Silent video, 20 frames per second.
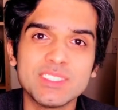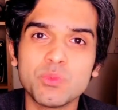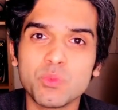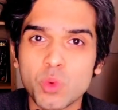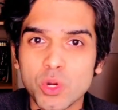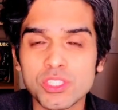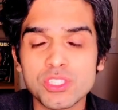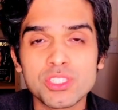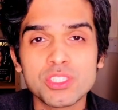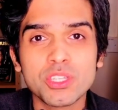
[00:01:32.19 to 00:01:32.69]

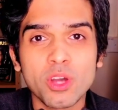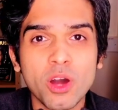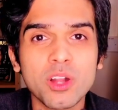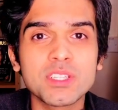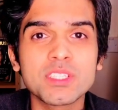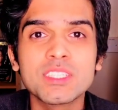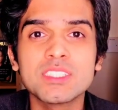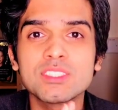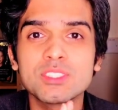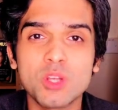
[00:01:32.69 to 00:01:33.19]
was
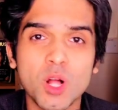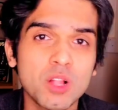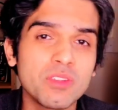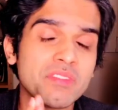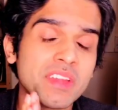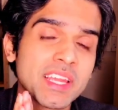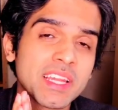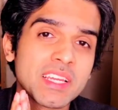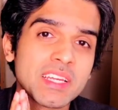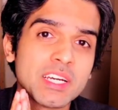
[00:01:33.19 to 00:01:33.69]
not
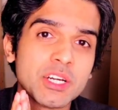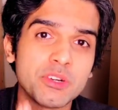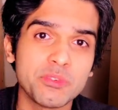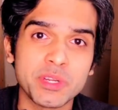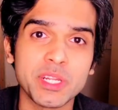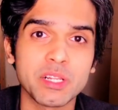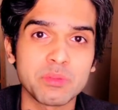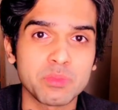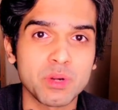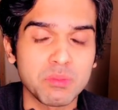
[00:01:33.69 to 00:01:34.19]
solving a
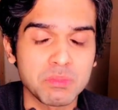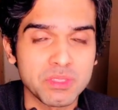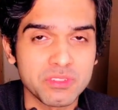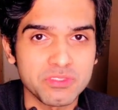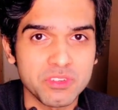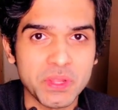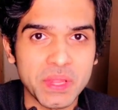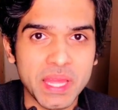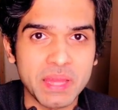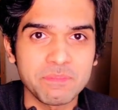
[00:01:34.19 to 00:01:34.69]
real problem
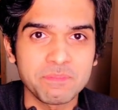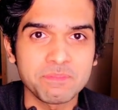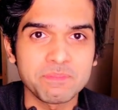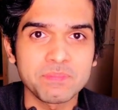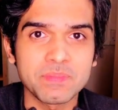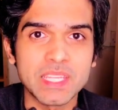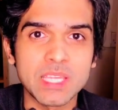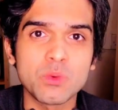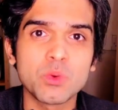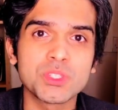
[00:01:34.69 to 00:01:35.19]
for them.
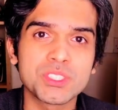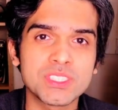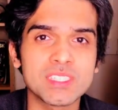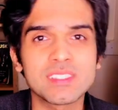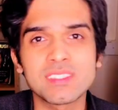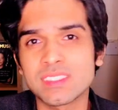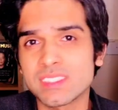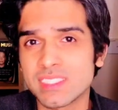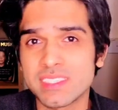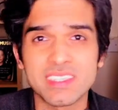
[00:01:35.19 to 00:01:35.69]
It was
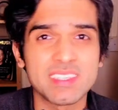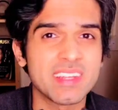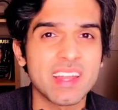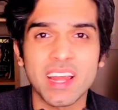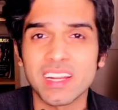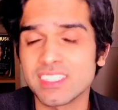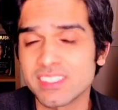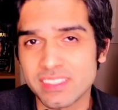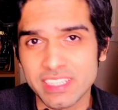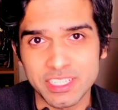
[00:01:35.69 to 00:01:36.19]
just a
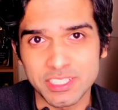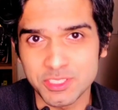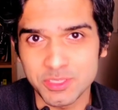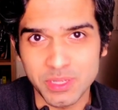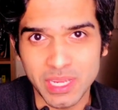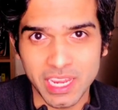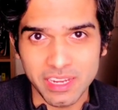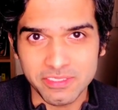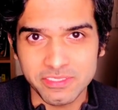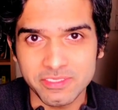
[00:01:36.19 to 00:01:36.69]
nice thing to
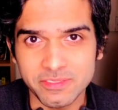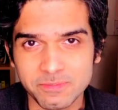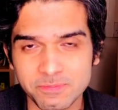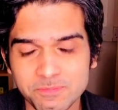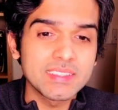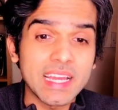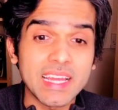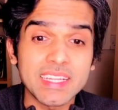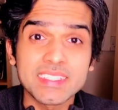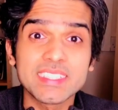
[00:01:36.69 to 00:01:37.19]
have.
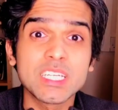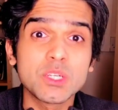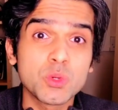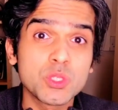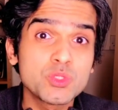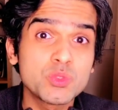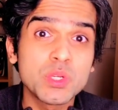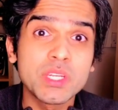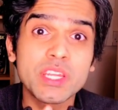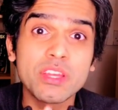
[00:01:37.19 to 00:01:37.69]
That day
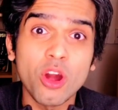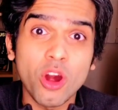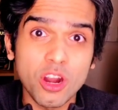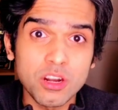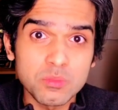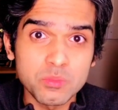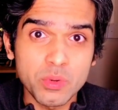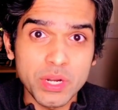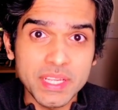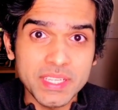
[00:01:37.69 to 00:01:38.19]
was really
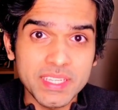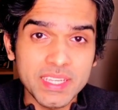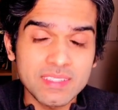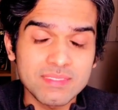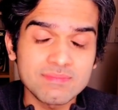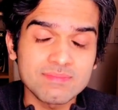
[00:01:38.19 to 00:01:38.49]
heartbreaking.